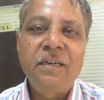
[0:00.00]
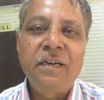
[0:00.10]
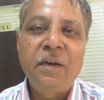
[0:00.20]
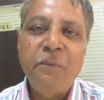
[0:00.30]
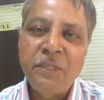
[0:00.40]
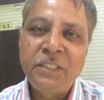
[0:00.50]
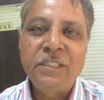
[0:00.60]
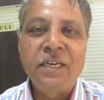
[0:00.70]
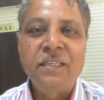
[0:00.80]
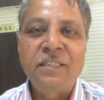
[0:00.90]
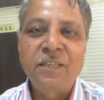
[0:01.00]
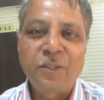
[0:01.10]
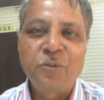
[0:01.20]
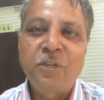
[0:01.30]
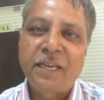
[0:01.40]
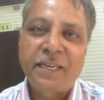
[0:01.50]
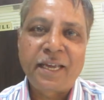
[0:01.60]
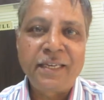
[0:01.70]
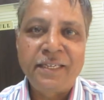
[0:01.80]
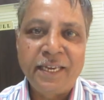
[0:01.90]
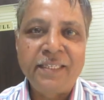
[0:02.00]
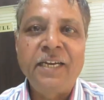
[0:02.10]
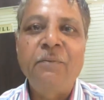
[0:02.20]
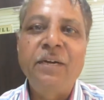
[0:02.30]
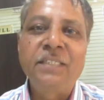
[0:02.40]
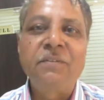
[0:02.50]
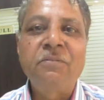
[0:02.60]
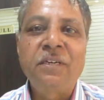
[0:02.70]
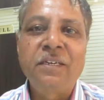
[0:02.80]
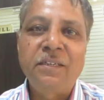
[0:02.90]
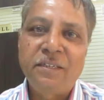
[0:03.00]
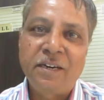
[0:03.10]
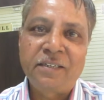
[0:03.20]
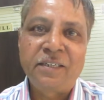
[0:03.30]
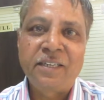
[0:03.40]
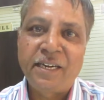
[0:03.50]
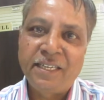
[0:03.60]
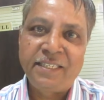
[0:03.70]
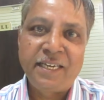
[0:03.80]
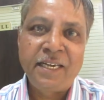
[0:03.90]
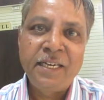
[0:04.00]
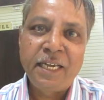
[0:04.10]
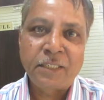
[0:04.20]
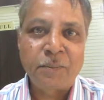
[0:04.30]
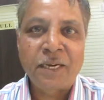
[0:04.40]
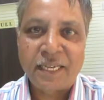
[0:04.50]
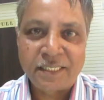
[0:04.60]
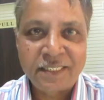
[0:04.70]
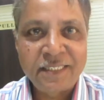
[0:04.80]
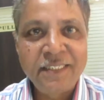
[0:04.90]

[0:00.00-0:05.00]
I wish others also can take the advantage of Dr. Tathed expertise.